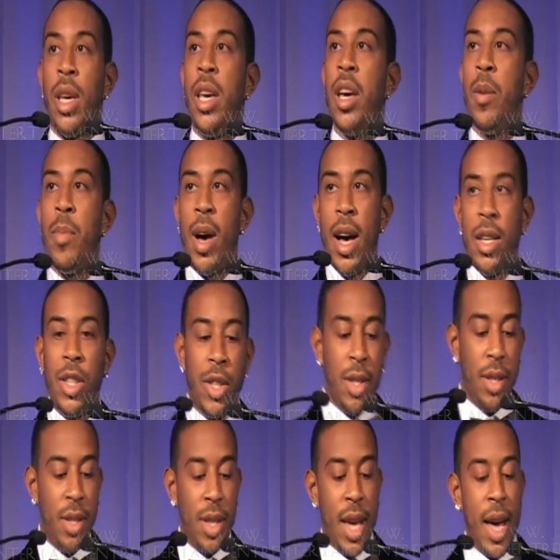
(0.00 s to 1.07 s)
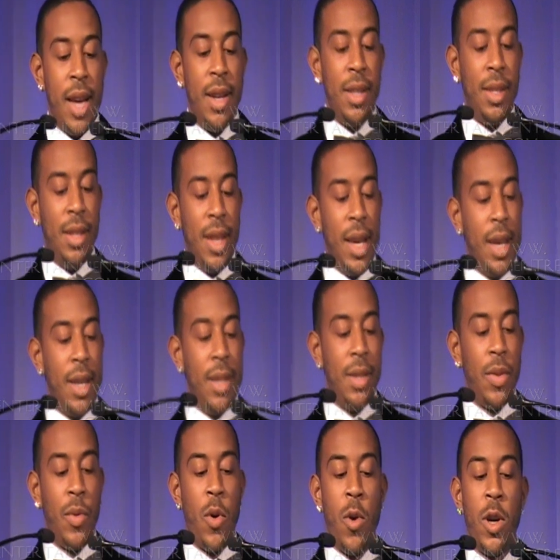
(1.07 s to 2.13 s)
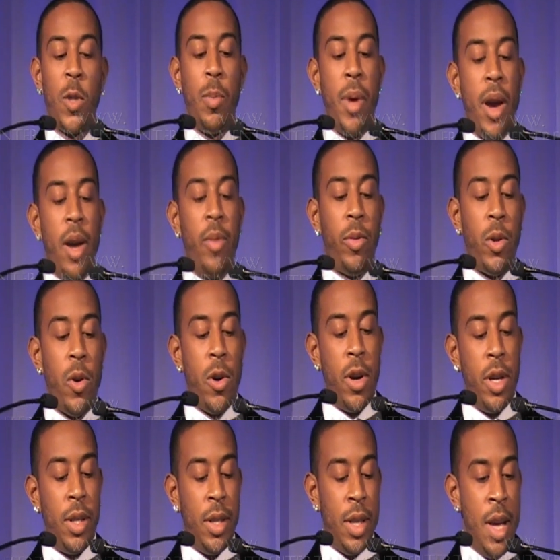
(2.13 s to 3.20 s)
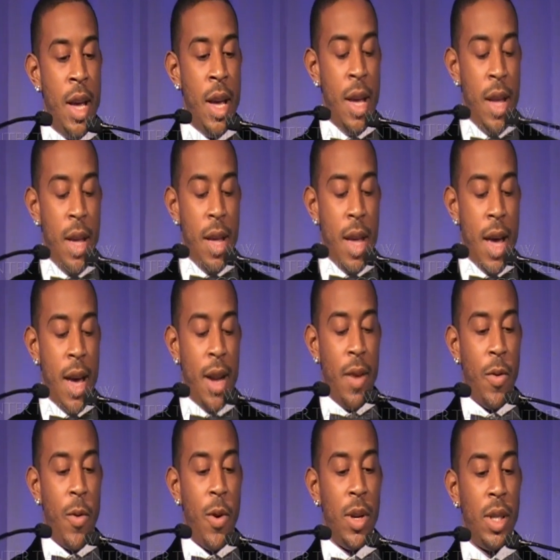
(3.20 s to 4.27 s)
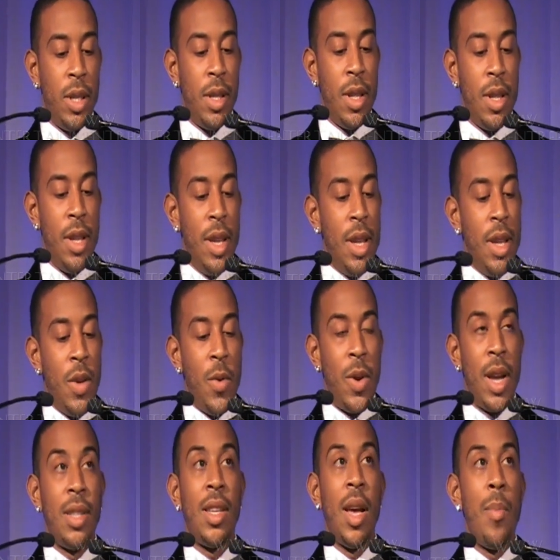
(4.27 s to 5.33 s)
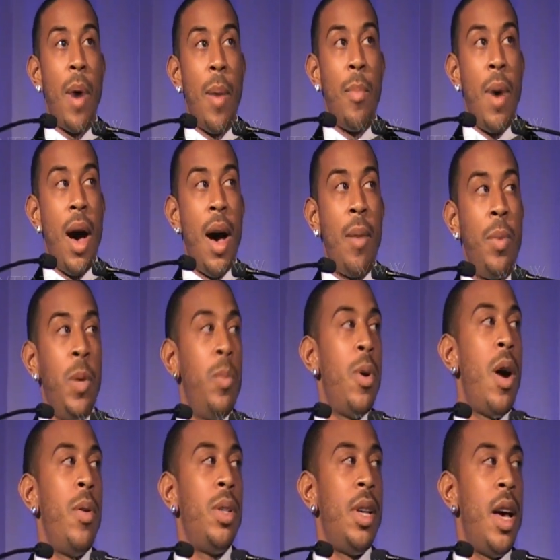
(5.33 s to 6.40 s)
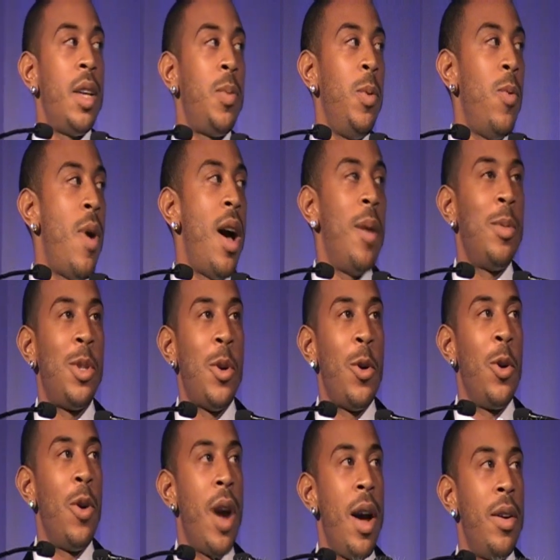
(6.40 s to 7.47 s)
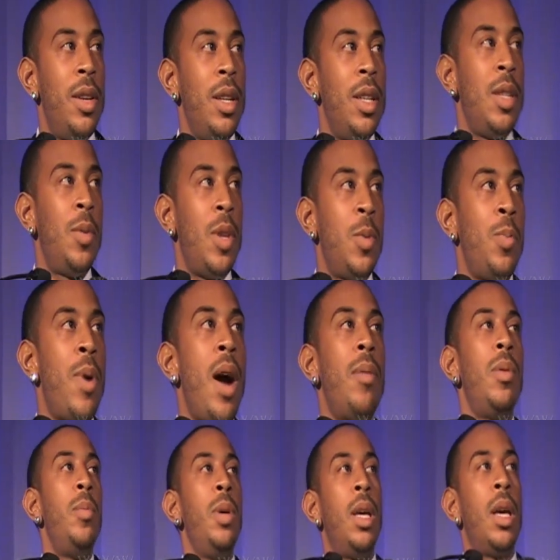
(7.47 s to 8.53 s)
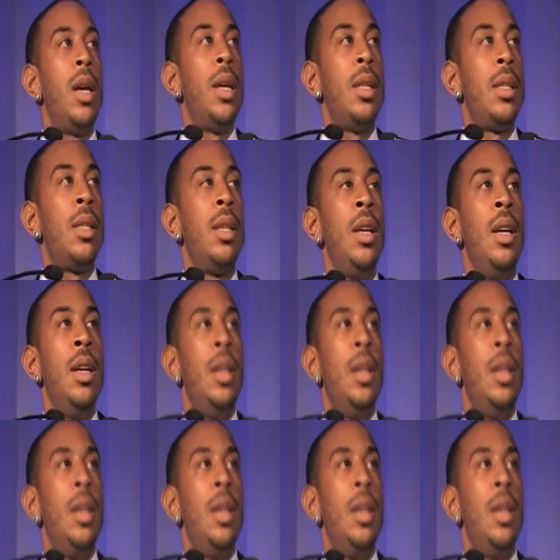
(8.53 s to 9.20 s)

Kim Hutchins, Candace Dickens, of course, Barry Florence, and of course, when I say my mom, people always ask me why I'm so grounded. It's, it's probably because